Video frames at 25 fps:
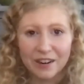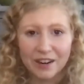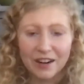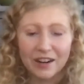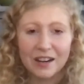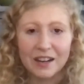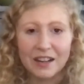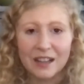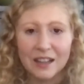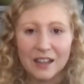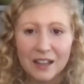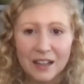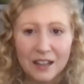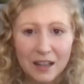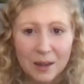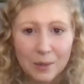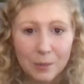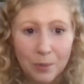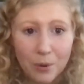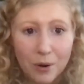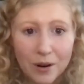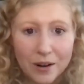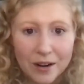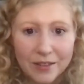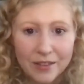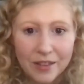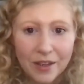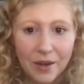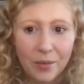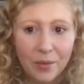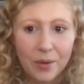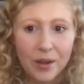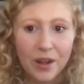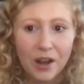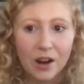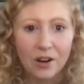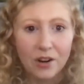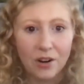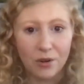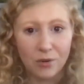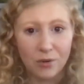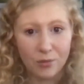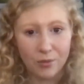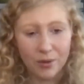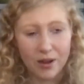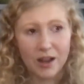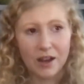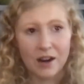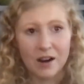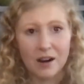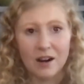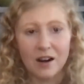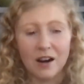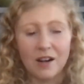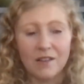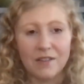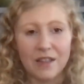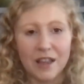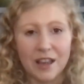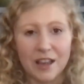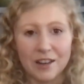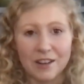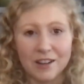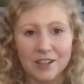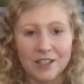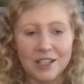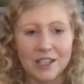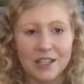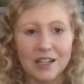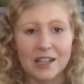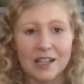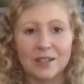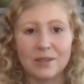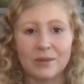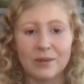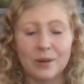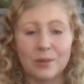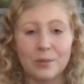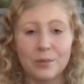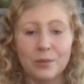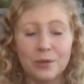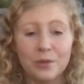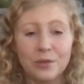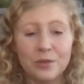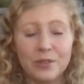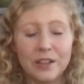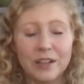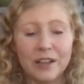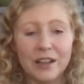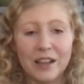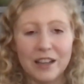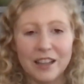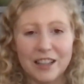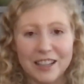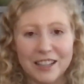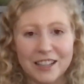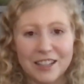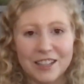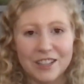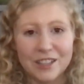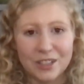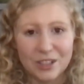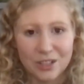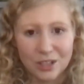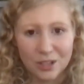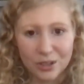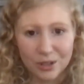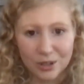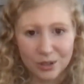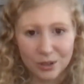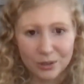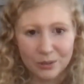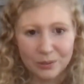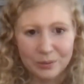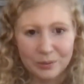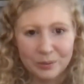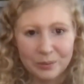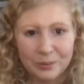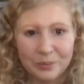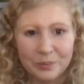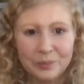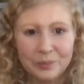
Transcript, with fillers: very important that we are aware of the energy as we're moving into